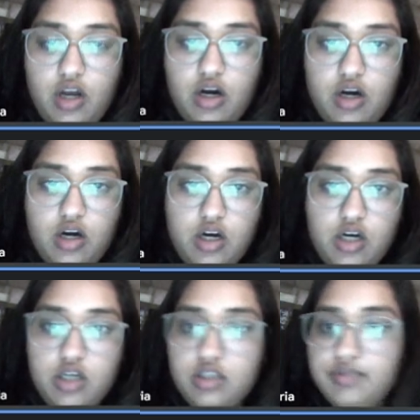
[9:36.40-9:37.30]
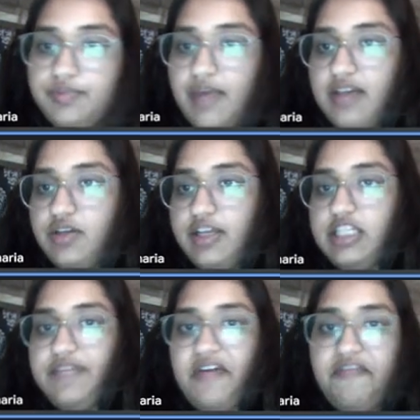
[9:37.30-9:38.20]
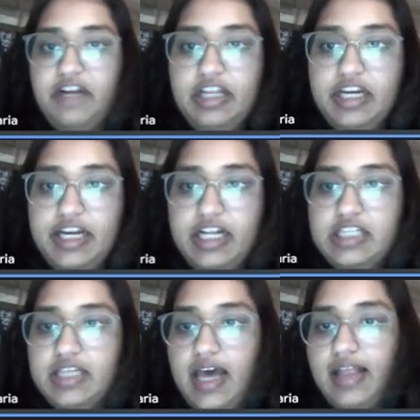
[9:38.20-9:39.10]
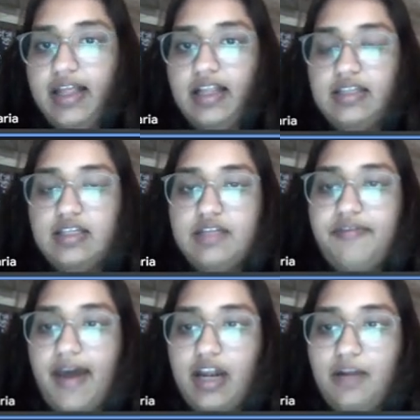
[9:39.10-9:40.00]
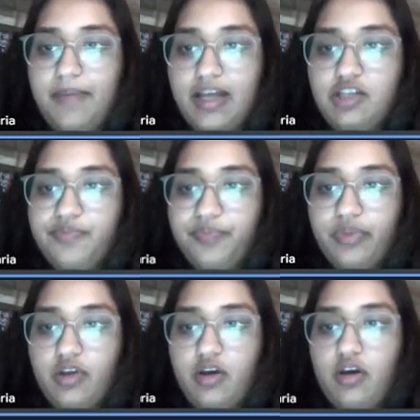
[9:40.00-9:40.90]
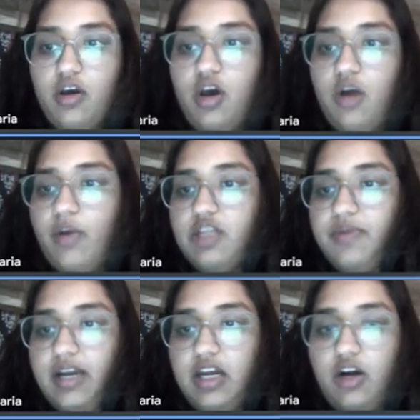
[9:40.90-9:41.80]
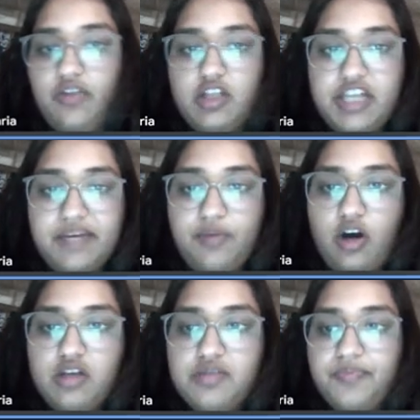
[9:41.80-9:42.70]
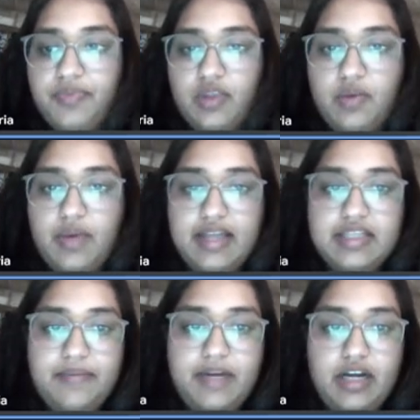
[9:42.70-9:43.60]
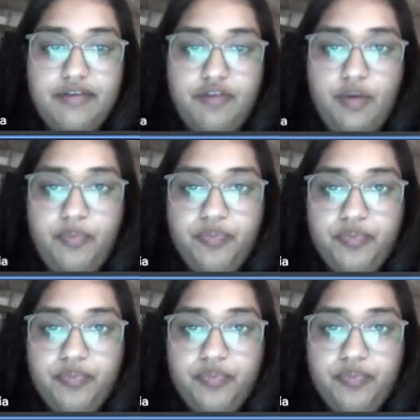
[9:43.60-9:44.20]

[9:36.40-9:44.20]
Uh, as you can see, we have filled the details, and then this is the final page. Once we click on the checkbox, we can submit our form,